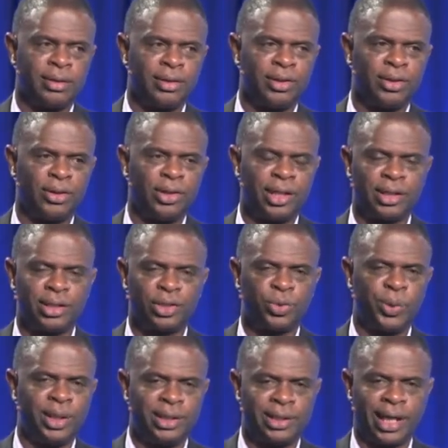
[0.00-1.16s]
You know, you get the
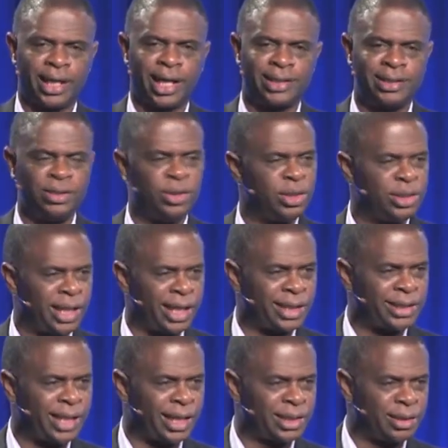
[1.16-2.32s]
tweet and text. I, you know, you text,
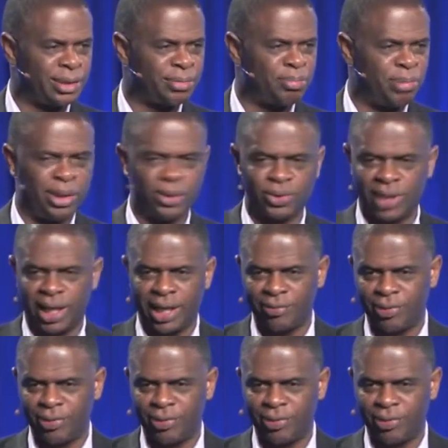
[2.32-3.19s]
text you bills now.